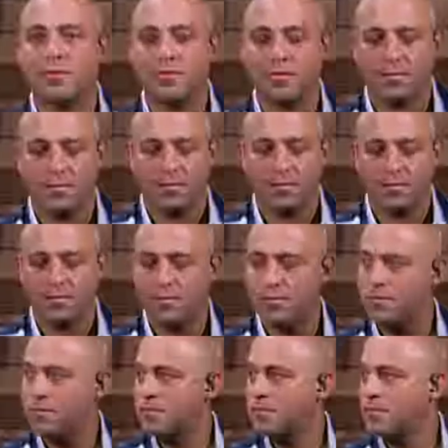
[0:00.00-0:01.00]

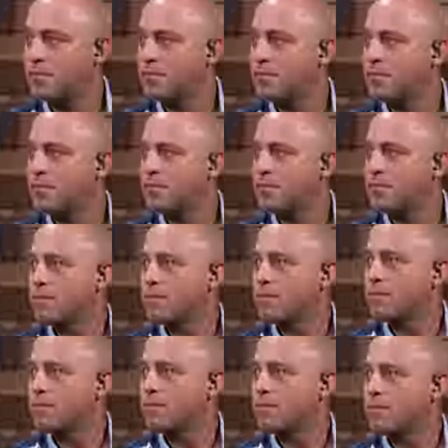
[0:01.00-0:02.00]

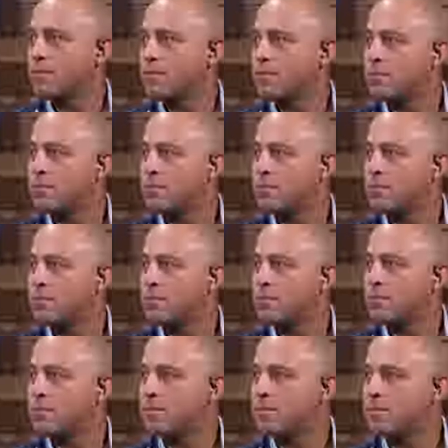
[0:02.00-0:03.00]

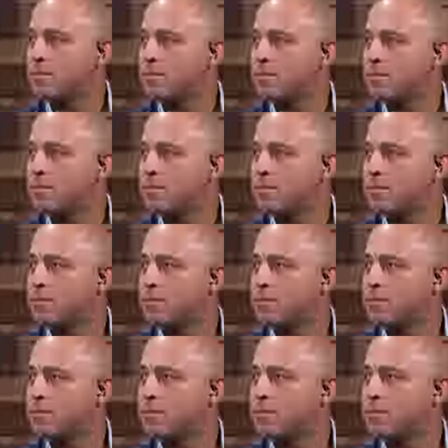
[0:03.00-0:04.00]

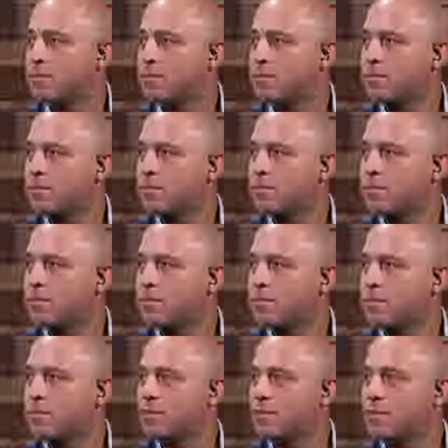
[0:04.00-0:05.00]

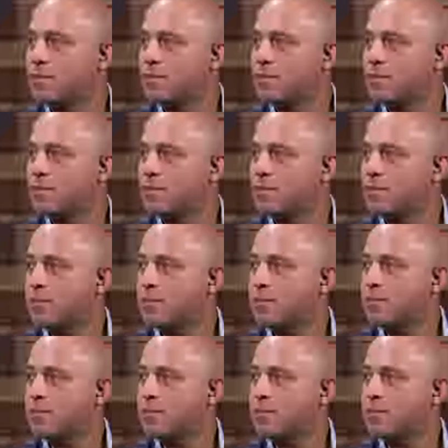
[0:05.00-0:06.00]

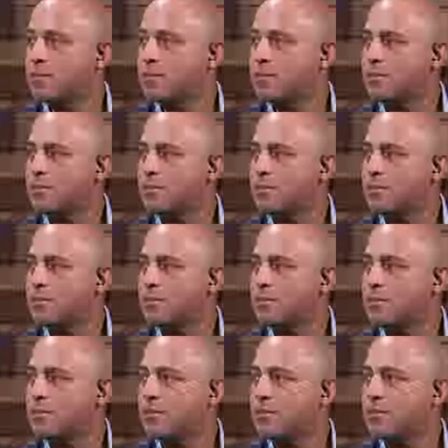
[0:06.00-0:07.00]

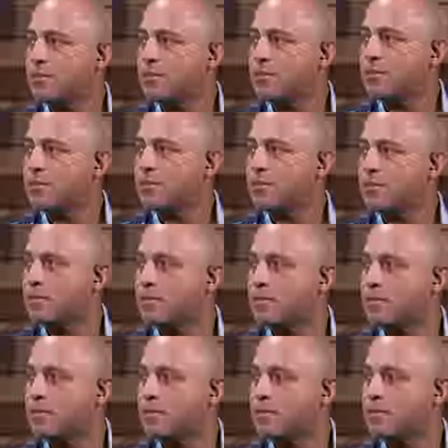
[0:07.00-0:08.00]
The person shown says nothing.